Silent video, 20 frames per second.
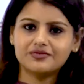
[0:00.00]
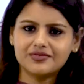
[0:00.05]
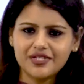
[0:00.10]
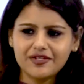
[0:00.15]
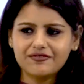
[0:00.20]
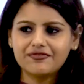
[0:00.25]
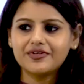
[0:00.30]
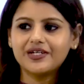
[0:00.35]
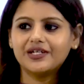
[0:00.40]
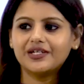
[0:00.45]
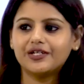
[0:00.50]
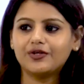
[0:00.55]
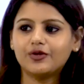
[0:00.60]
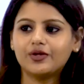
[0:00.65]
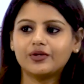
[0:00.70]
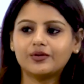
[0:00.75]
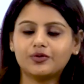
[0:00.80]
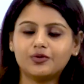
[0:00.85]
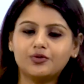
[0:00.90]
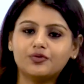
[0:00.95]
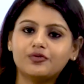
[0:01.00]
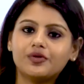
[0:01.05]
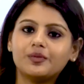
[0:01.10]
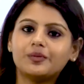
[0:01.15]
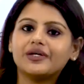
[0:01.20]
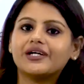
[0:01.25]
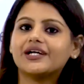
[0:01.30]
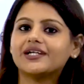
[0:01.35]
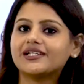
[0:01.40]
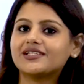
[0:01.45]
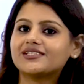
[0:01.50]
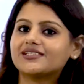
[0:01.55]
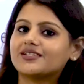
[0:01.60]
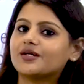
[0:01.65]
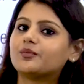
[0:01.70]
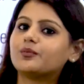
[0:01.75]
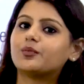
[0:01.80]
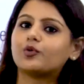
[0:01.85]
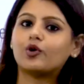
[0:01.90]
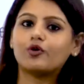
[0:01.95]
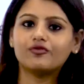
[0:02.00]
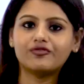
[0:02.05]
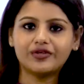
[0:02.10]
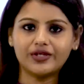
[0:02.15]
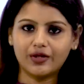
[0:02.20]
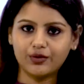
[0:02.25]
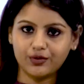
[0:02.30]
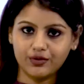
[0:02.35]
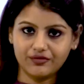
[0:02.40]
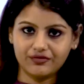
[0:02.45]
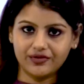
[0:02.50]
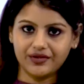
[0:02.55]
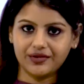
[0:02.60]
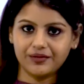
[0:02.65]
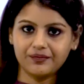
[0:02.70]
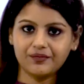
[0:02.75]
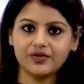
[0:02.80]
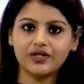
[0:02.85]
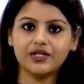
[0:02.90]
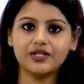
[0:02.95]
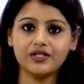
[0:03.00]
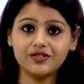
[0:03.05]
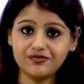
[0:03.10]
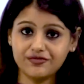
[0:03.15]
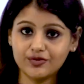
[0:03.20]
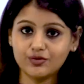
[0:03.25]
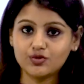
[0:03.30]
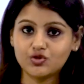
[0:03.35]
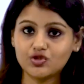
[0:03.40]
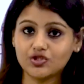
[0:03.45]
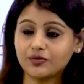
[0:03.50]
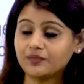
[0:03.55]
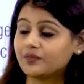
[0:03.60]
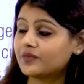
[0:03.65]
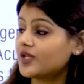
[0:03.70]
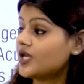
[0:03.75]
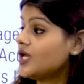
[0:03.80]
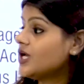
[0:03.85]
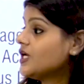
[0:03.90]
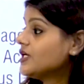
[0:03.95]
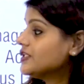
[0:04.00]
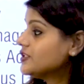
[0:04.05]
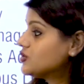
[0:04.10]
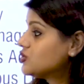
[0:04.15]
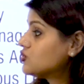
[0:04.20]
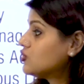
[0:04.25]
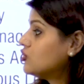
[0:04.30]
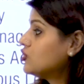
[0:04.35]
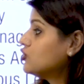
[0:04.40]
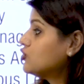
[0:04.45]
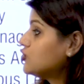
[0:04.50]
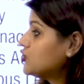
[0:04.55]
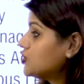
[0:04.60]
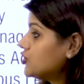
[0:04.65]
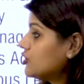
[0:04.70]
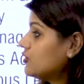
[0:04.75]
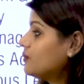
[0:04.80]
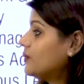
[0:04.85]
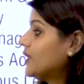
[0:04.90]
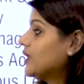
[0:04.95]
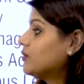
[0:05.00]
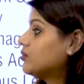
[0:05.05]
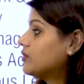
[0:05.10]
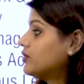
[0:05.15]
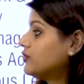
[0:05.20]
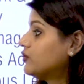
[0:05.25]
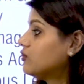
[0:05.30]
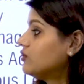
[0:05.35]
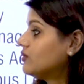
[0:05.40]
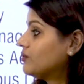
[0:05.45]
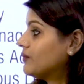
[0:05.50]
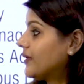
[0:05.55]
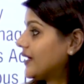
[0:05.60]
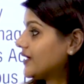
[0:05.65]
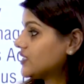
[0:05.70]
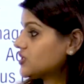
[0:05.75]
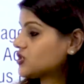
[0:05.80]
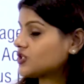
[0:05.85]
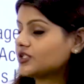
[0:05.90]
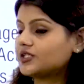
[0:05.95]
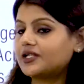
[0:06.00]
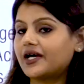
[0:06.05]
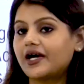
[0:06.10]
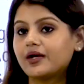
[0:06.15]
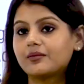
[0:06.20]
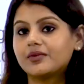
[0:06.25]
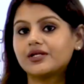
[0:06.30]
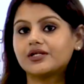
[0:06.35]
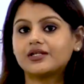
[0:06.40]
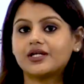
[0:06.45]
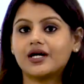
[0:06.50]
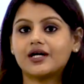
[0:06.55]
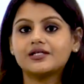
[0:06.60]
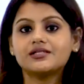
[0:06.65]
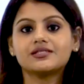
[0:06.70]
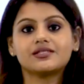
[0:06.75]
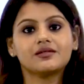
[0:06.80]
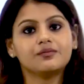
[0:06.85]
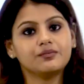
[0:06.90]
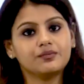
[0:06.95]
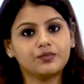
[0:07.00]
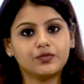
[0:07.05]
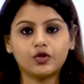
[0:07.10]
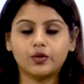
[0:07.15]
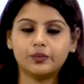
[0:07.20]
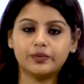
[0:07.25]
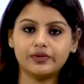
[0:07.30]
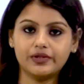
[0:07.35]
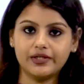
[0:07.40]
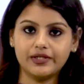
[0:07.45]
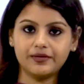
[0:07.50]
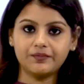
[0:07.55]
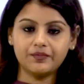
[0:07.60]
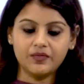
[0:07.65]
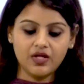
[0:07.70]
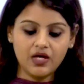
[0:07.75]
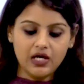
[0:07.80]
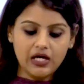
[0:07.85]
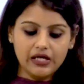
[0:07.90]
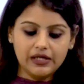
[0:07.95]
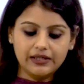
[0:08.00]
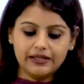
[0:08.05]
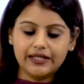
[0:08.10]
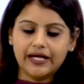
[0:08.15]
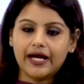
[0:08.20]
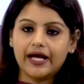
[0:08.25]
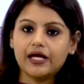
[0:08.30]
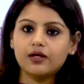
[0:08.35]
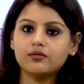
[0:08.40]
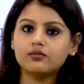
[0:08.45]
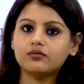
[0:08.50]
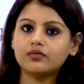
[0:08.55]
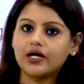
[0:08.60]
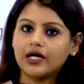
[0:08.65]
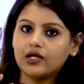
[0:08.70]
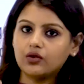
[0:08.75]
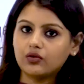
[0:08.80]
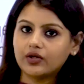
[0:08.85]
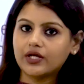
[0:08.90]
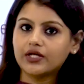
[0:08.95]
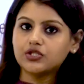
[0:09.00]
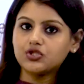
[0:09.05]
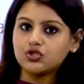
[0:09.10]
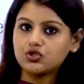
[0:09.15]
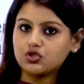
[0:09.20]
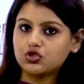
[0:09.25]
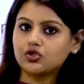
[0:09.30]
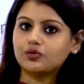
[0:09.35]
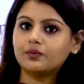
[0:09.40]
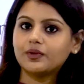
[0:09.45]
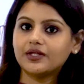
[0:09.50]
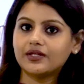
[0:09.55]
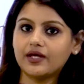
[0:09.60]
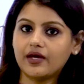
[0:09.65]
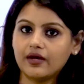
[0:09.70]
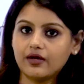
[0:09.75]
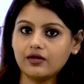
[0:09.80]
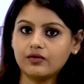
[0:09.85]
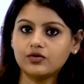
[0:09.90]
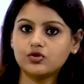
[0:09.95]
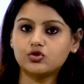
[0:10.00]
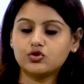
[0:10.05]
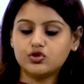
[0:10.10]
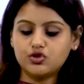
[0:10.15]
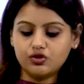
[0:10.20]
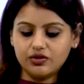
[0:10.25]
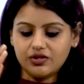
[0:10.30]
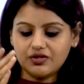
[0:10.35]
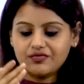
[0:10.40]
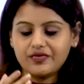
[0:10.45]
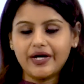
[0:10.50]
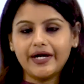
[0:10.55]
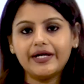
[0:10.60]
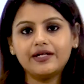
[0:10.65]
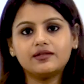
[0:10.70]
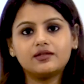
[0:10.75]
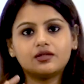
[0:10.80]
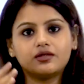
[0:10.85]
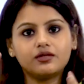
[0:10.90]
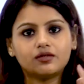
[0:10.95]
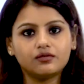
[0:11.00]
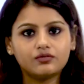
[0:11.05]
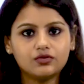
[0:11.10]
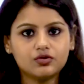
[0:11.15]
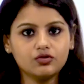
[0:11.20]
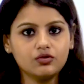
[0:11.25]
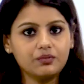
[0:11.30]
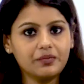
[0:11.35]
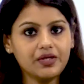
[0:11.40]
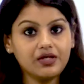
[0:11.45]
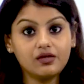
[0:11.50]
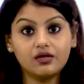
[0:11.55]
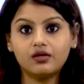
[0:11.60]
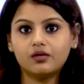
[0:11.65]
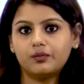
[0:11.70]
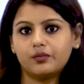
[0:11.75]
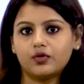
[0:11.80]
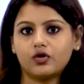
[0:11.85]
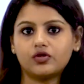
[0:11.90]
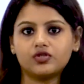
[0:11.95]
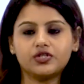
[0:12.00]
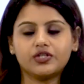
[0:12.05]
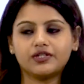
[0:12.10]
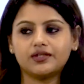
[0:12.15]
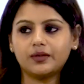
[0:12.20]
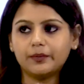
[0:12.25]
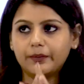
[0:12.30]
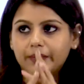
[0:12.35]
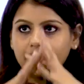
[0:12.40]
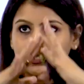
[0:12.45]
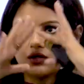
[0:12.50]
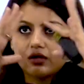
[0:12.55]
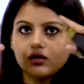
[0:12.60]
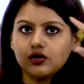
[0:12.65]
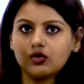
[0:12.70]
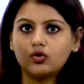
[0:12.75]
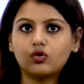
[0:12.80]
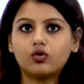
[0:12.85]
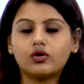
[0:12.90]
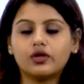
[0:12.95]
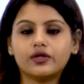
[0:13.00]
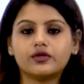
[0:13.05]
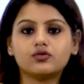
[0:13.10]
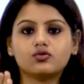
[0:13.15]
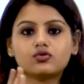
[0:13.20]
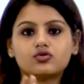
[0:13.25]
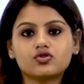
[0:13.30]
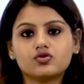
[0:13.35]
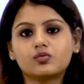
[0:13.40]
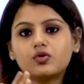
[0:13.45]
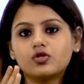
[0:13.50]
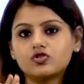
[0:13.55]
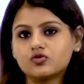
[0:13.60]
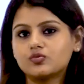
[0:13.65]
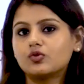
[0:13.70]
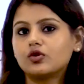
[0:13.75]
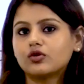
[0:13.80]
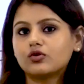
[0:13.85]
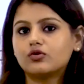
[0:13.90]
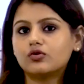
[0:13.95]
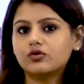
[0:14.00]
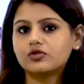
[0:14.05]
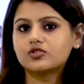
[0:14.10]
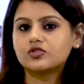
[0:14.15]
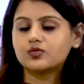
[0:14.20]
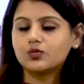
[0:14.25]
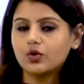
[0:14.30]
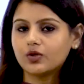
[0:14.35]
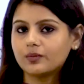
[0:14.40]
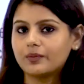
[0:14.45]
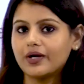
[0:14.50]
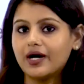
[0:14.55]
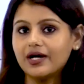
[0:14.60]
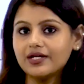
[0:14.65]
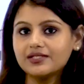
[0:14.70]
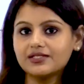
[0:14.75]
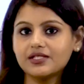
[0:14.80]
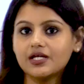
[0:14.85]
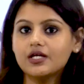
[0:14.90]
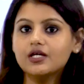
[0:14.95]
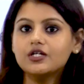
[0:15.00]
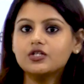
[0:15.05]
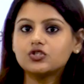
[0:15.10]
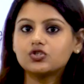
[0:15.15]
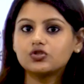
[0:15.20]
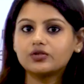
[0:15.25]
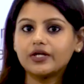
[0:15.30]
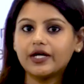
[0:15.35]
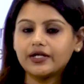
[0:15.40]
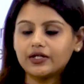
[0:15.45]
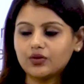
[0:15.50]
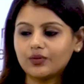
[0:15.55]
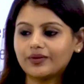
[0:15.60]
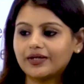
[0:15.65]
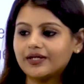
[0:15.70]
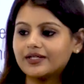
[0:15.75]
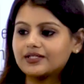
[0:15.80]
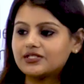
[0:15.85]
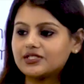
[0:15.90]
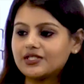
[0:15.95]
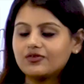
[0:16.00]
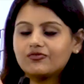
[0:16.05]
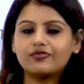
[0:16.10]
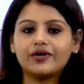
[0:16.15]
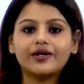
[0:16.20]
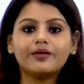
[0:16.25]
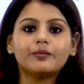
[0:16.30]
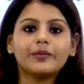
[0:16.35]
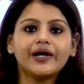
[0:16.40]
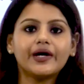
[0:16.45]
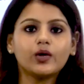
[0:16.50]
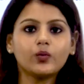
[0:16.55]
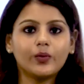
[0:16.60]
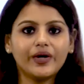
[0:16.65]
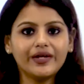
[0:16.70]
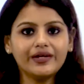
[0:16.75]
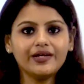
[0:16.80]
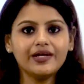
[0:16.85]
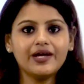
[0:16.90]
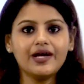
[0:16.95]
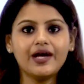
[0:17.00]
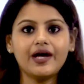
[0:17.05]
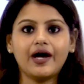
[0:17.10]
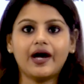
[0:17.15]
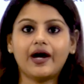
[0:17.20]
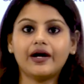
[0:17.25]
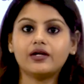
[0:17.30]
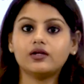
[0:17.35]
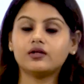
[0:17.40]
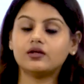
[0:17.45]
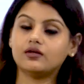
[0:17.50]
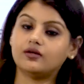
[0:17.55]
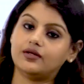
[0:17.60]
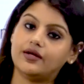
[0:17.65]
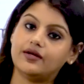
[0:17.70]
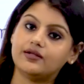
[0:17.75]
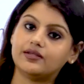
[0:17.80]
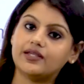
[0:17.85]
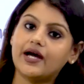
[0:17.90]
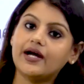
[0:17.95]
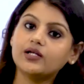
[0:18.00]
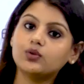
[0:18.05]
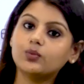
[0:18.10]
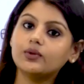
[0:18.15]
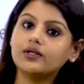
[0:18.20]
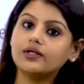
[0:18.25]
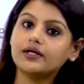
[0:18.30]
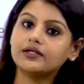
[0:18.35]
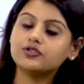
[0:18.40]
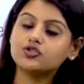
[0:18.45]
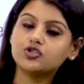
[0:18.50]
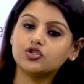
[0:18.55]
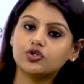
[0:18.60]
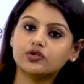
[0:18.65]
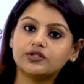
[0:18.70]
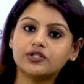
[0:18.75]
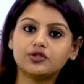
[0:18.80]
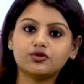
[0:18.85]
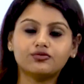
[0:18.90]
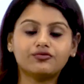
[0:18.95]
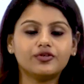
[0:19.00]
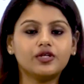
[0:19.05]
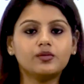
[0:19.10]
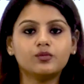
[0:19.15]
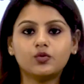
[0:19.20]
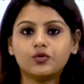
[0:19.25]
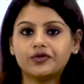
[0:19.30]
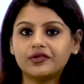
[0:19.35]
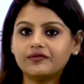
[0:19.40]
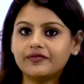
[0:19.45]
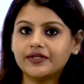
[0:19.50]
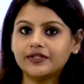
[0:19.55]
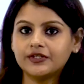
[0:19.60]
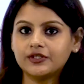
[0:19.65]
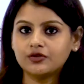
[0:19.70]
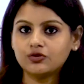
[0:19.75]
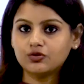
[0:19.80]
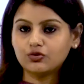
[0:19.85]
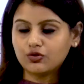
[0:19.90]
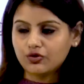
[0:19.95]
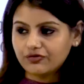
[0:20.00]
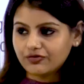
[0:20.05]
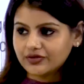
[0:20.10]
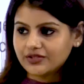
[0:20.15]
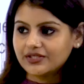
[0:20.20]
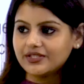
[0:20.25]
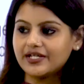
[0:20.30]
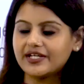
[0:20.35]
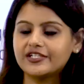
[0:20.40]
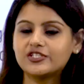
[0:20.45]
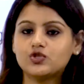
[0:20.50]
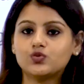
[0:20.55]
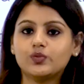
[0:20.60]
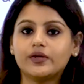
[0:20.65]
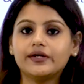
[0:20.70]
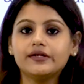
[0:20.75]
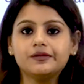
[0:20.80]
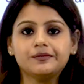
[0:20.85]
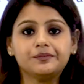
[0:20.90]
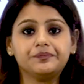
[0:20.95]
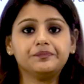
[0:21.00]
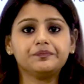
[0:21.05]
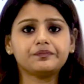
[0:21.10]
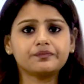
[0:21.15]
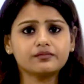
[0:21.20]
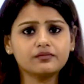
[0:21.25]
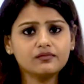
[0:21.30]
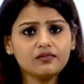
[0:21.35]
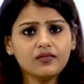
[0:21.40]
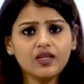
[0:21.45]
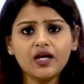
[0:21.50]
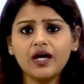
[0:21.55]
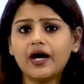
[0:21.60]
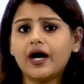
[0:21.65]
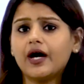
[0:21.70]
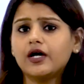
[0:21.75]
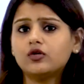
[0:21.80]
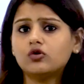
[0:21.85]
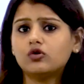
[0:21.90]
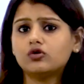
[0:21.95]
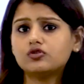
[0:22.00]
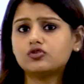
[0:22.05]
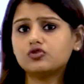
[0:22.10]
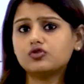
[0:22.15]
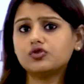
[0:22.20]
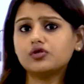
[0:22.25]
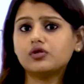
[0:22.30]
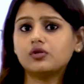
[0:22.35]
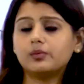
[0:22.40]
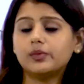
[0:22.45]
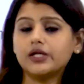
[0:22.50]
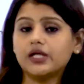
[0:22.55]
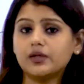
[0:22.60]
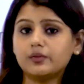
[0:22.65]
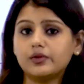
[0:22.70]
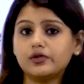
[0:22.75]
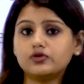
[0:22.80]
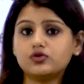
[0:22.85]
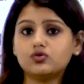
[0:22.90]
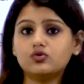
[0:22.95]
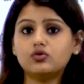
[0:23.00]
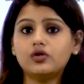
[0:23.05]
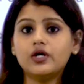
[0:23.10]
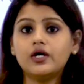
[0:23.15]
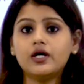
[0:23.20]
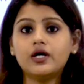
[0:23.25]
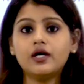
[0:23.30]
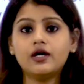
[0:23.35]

definitely, or you will be getting some profit out of it in the future. So you should be able to manage the time and task properly. Time allocation should be there. You should divide the bigger project, the bigger goal, into small goals, small parts, so that you can achieve one by one, and that will ensure that you feel motivated to go for the next one. And also you will be able to